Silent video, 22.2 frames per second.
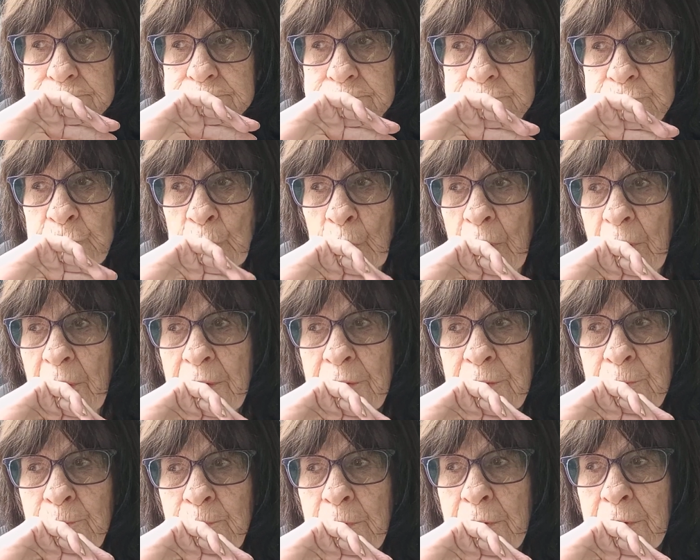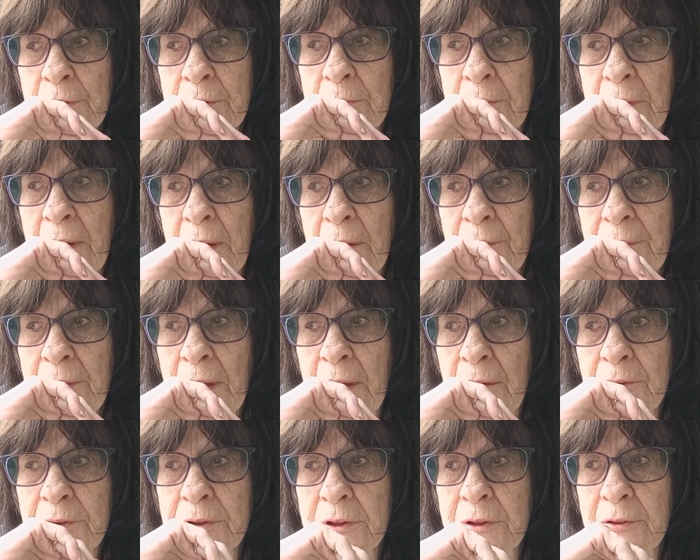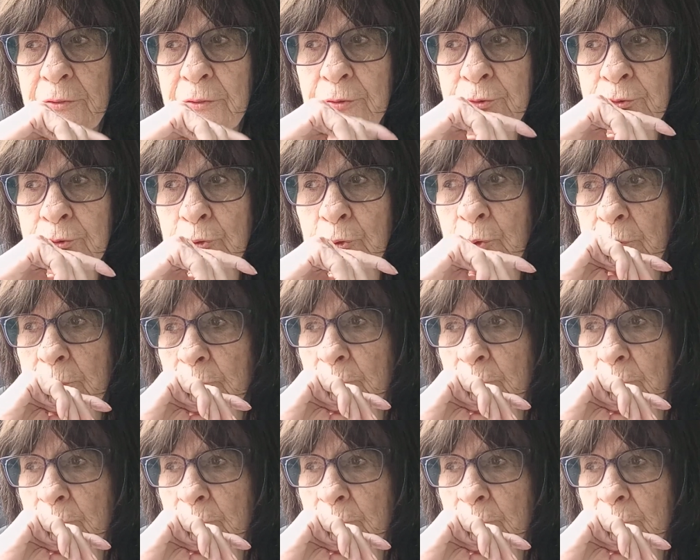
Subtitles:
trying to figure out how to get through it